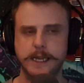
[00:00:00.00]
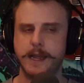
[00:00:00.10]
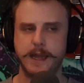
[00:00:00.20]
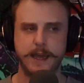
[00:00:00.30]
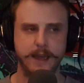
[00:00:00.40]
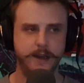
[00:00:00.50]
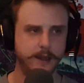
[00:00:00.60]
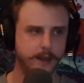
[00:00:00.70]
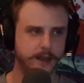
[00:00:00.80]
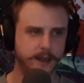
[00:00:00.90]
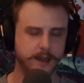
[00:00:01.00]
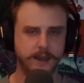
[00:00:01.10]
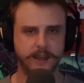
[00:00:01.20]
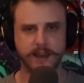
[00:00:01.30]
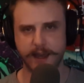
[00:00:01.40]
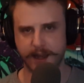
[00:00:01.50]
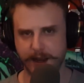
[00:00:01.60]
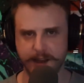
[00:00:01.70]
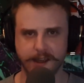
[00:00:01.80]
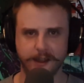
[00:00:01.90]
And again,
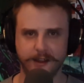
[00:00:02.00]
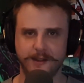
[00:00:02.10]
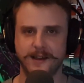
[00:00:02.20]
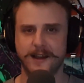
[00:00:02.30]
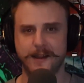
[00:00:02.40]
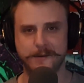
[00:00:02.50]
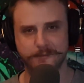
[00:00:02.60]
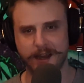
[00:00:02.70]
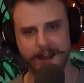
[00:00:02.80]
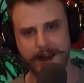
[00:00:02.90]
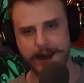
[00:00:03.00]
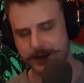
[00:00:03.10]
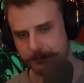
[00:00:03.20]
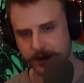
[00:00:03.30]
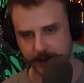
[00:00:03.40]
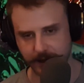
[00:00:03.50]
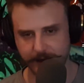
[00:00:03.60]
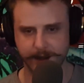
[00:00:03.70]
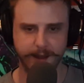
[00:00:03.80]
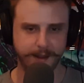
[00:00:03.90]
I hate to
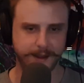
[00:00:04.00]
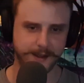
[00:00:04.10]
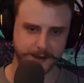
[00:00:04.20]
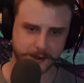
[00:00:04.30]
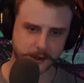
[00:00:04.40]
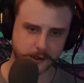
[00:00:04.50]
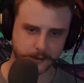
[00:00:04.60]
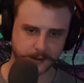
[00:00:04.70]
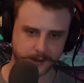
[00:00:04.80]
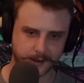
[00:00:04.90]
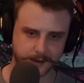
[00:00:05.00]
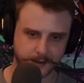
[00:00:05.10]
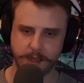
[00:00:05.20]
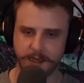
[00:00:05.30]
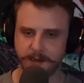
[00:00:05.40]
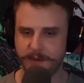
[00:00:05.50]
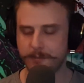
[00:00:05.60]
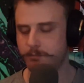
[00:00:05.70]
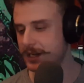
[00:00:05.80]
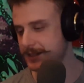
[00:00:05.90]
be, and to be a
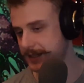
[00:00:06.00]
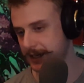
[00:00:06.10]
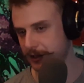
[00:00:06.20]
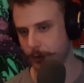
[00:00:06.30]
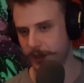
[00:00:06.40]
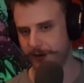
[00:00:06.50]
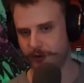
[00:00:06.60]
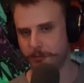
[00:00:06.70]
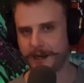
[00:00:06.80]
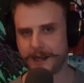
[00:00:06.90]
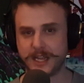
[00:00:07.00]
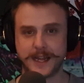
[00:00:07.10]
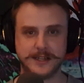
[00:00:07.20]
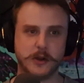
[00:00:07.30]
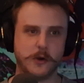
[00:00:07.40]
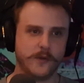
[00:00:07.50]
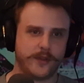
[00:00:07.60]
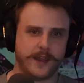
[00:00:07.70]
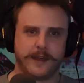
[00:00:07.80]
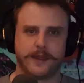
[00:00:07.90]
buzzkill or whatever, but I don't
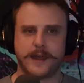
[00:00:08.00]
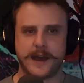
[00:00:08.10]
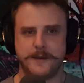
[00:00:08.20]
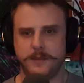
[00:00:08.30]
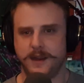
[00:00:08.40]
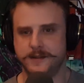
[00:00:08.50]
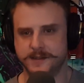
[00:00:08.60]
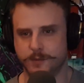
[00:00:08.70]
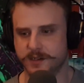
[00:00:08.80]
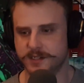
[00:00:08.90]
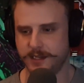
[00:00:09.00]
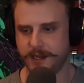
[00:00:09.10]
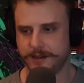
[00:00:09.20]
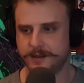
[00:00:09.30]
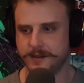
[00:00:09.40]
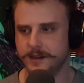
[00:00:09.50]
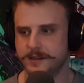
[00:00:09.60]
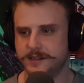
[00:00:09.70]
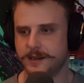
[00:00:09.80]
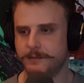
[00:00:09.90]
think that means we're seeing
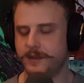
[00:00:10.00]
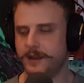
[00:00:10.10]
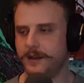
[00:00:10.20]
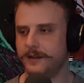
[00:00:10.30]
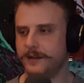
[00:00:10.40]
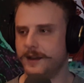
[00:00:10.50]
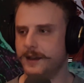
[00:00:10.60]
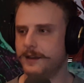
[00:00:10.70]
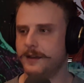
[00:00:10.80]
something like